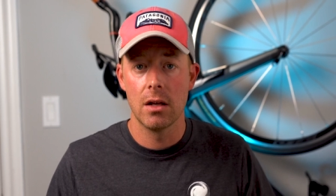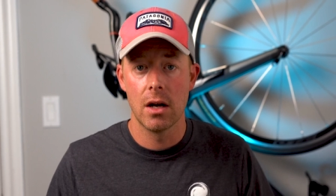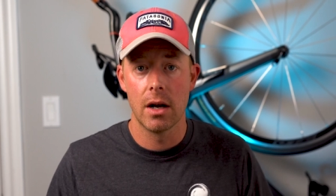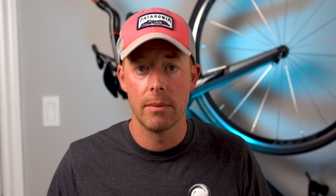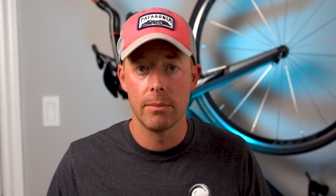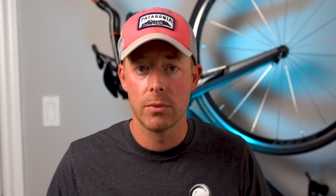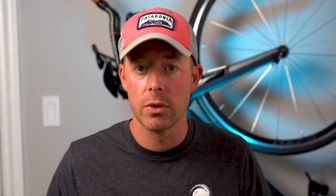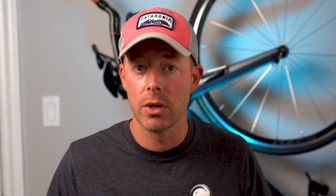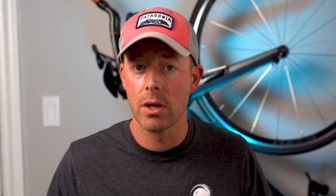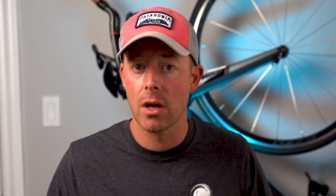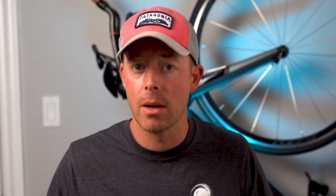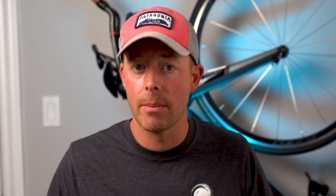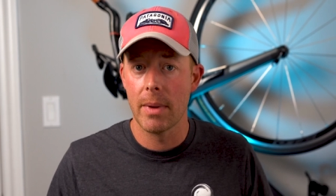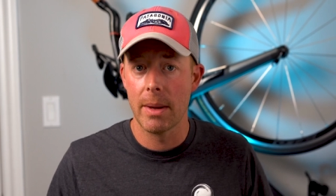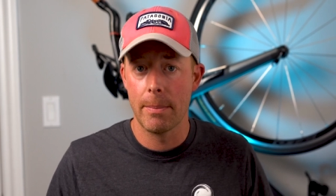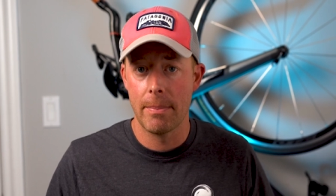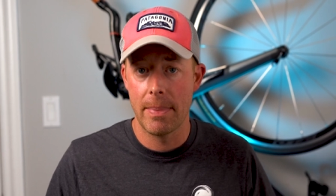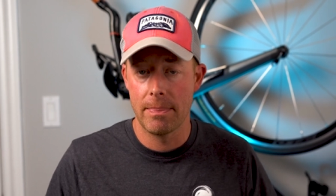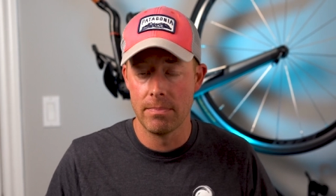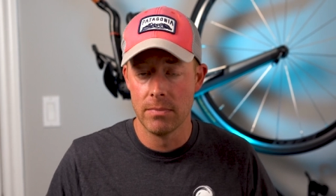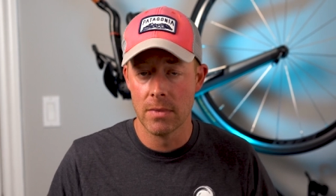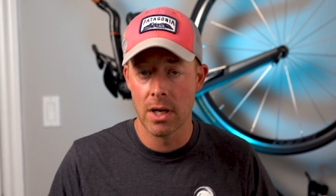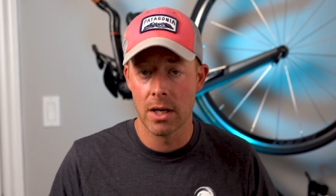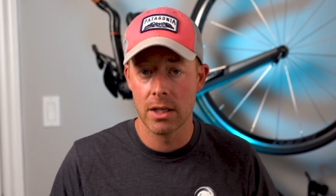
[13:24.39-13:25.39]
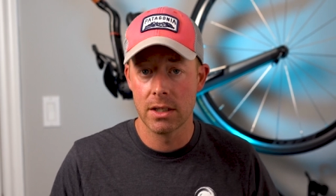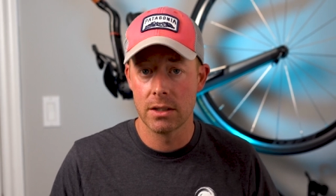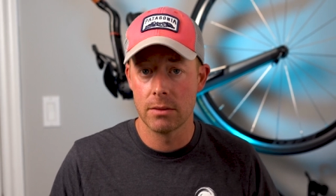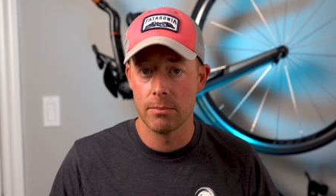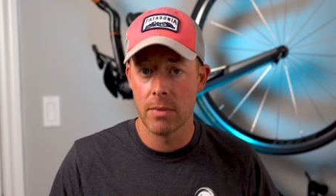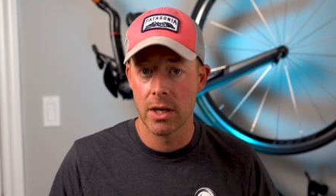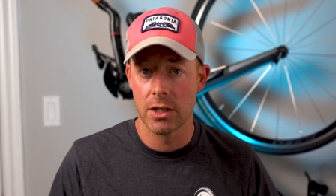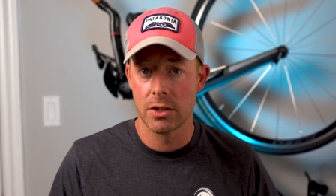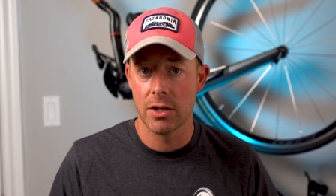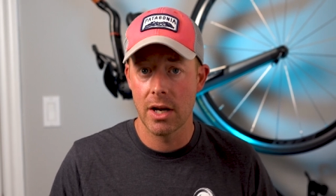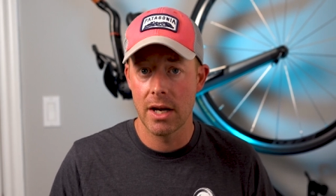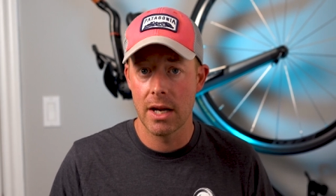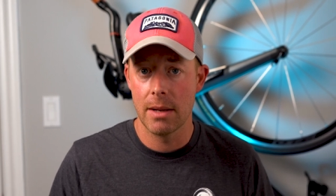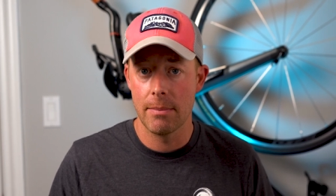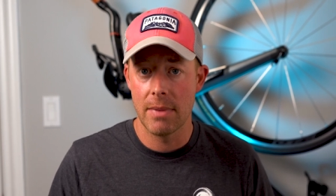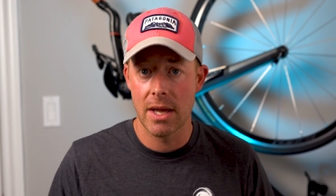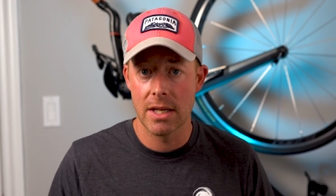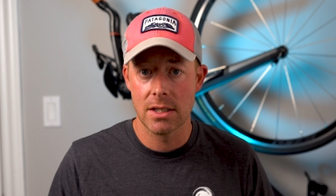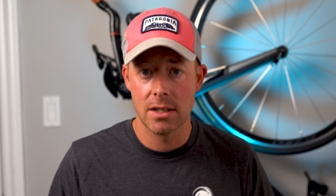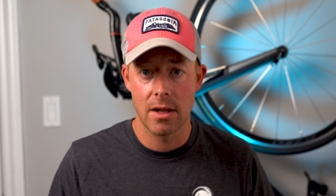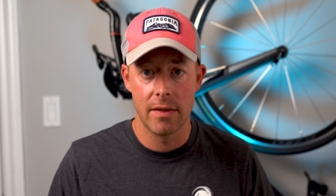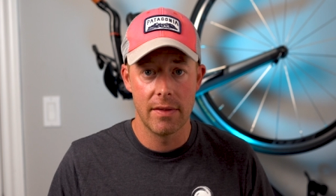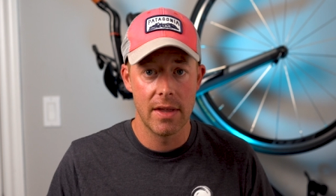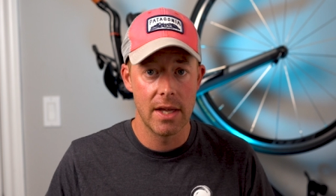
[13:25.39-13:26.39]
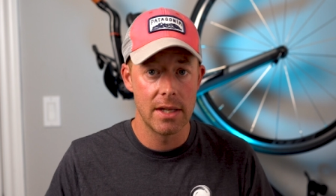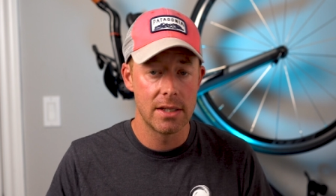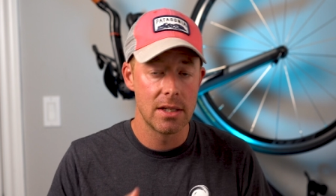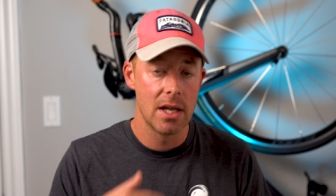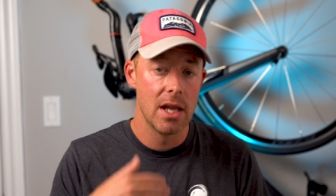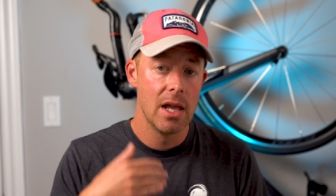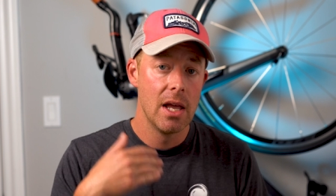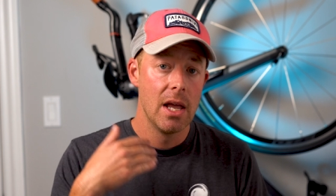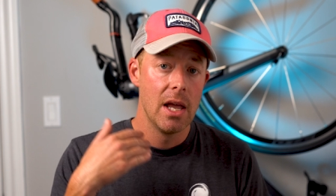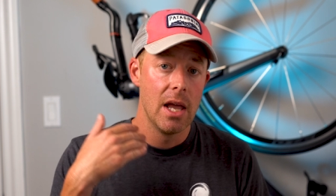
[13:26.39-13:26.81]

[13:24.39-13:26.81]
You know, I'm doing all my, my, my training based on this